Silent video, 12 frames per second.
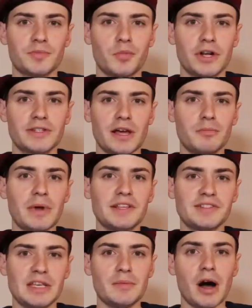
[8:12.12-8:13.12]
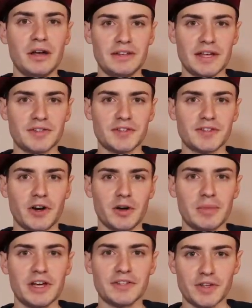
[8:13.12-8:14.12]
this breakdown may seem
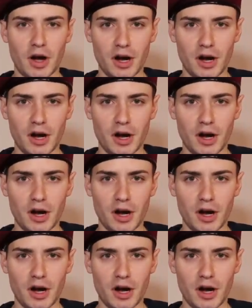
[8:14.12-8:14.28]
unnecessary because